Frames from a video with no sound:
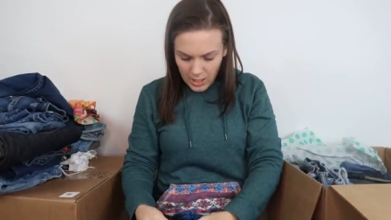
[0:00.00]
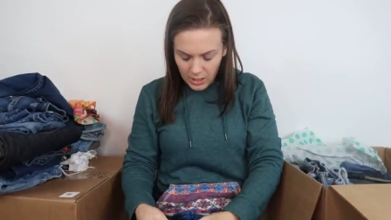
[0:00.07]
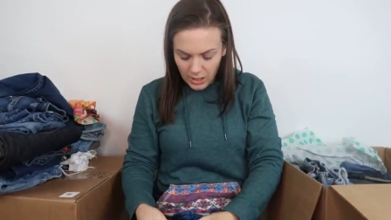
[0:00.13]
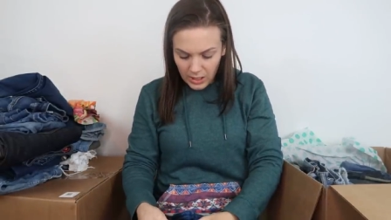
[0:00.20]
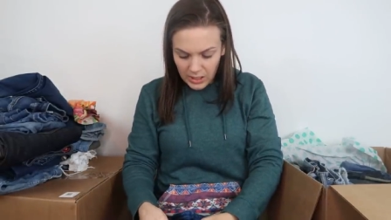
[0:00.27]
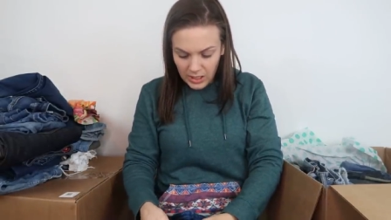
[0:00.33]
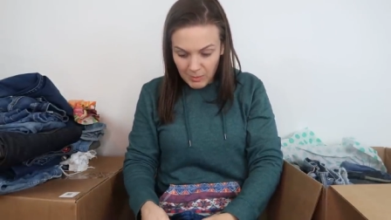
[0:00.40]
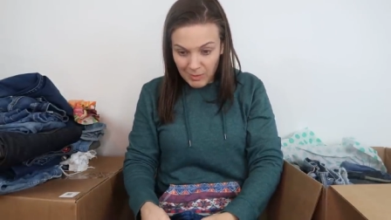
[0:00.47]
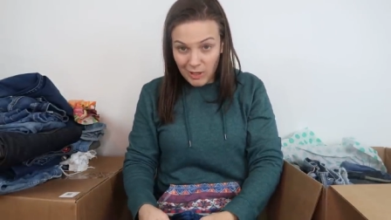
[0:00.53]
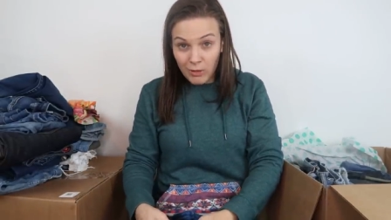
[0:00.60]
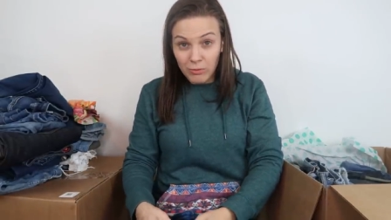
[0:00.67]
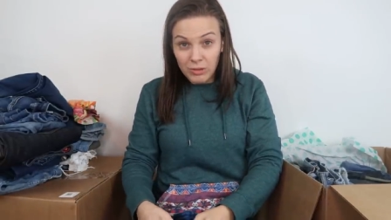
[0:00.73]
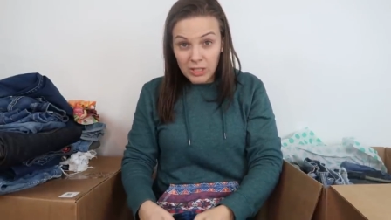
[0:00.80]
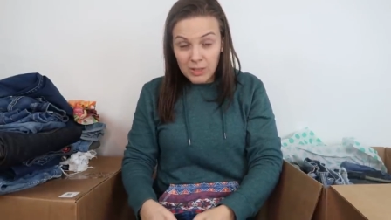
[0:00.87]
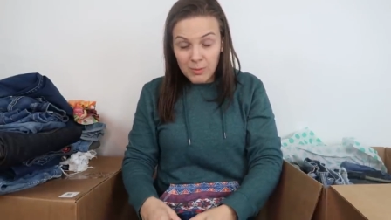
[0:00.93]
Like I said, my
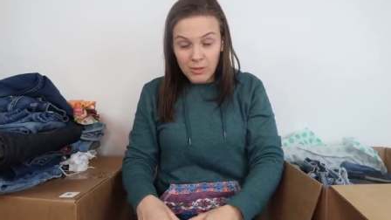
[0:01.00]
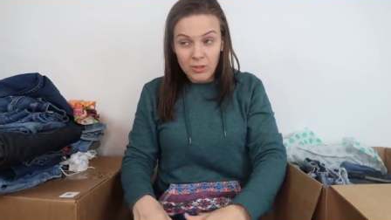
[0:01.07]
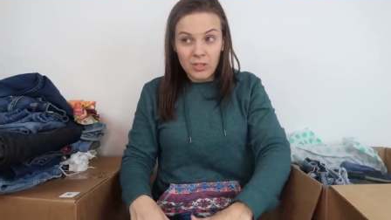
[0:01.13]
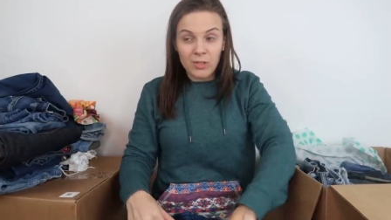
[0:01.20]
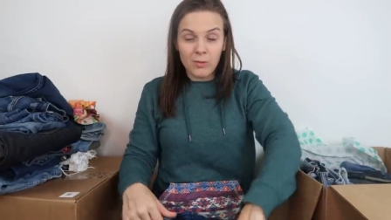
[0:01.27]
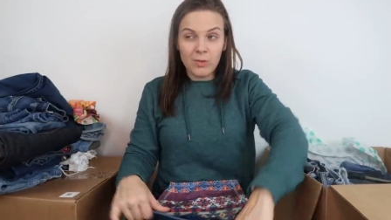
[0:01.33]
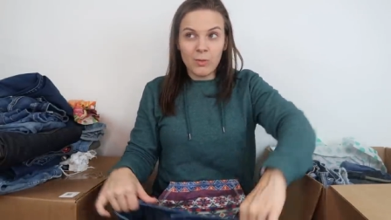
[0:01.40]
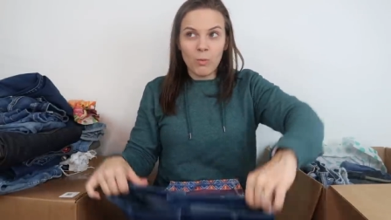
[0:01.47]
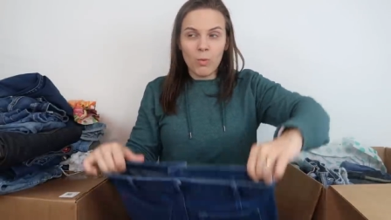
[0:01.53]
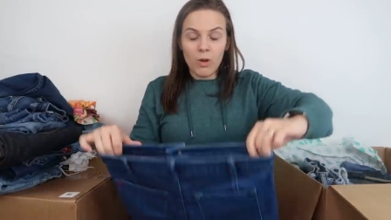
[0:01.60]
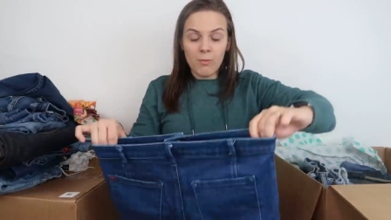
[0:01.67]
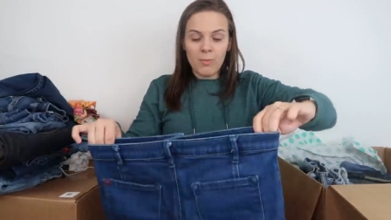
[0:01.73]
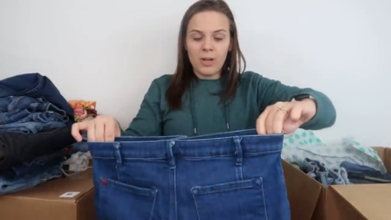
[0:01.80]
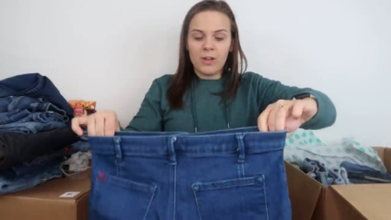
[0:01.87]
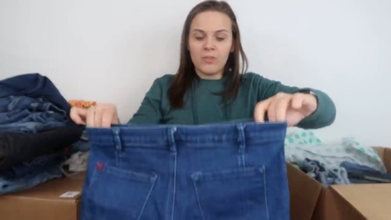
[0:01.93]
only experience is with the
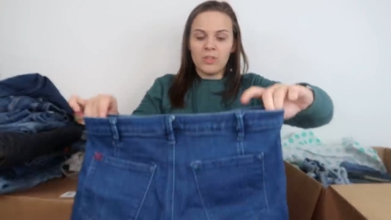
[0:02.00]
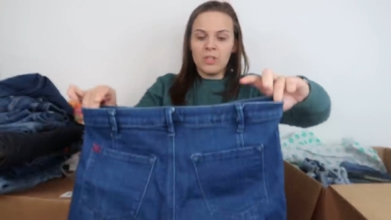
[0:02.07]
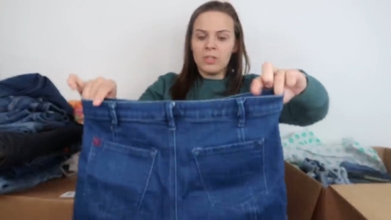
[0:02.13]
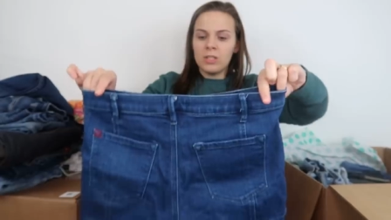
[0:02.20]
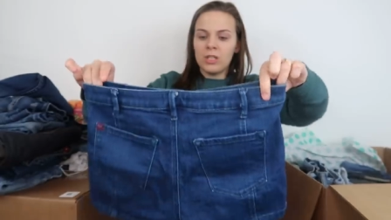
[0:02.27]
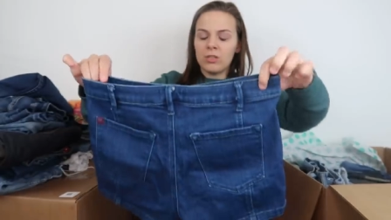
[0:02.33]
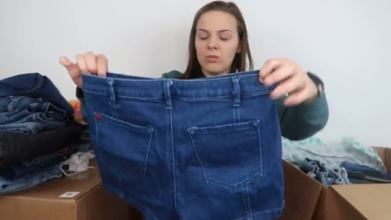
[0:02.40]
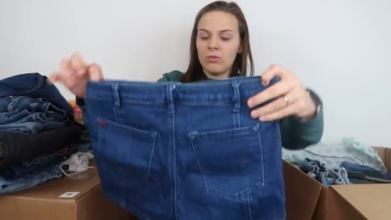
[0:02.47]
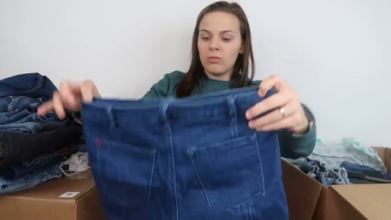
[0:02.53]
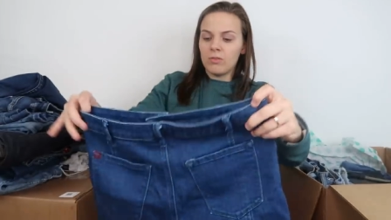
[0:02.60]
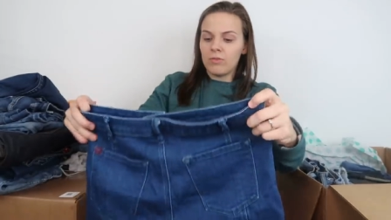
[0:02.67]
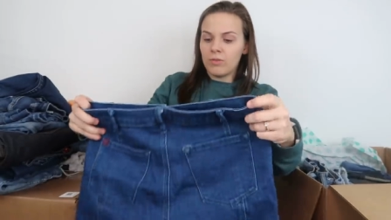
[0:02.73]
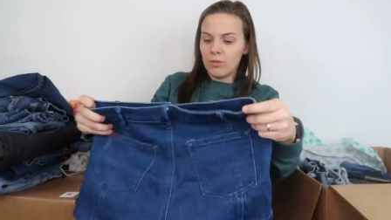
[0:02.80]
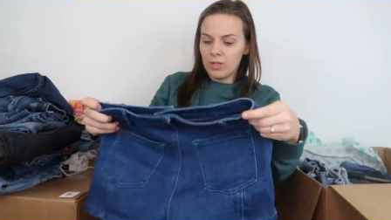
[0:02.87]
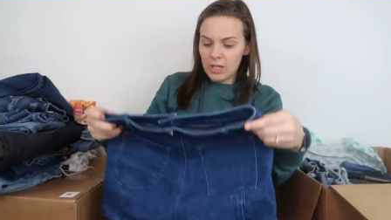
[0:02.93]
one pair of jeans I
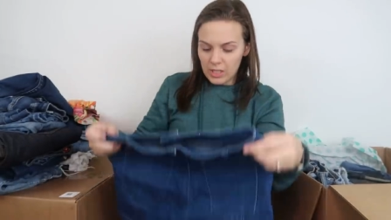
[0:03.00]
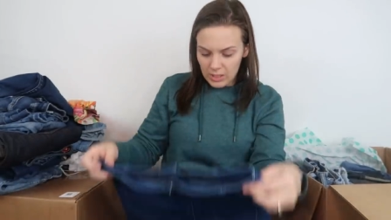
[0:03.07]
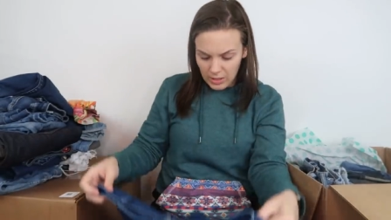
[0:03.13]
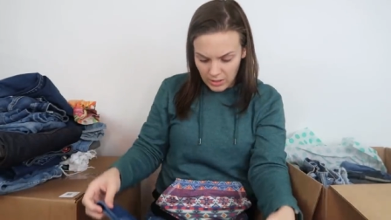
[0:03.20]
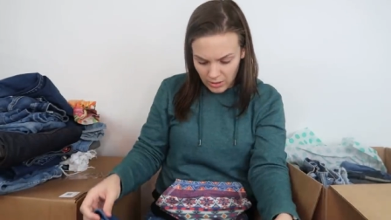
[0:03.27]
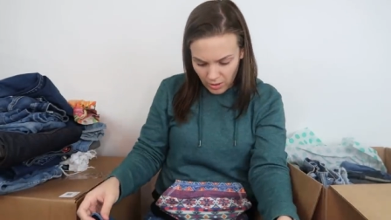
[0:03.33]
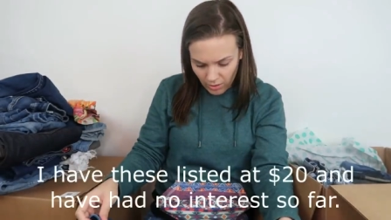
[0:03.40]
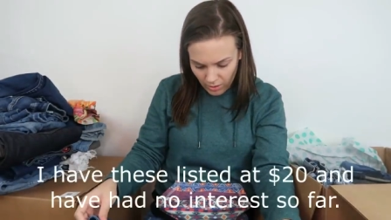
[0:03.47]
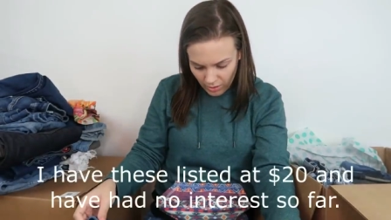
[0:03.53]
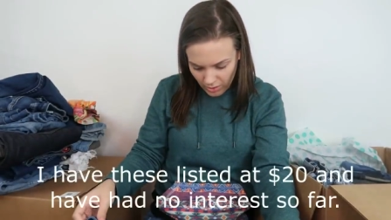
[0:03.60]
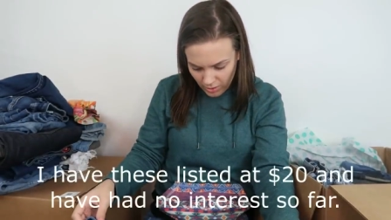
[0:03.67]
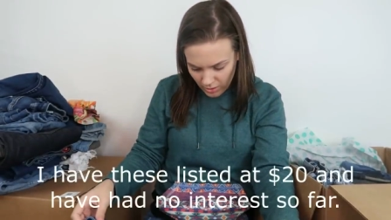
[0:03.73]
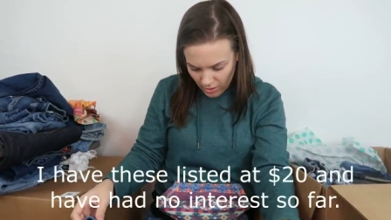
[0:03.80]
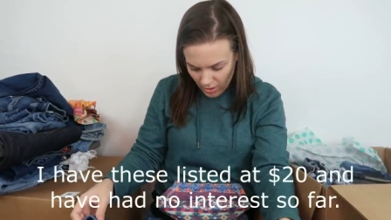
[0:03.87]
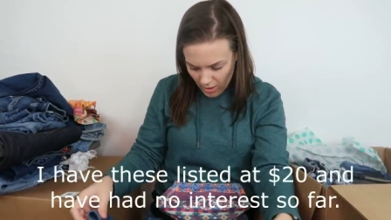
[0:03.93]
sold for
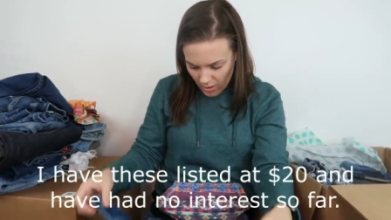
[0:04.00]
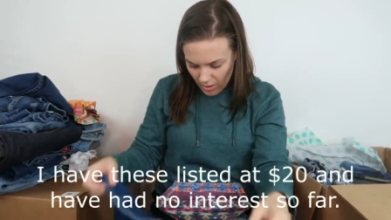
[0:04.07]
$19.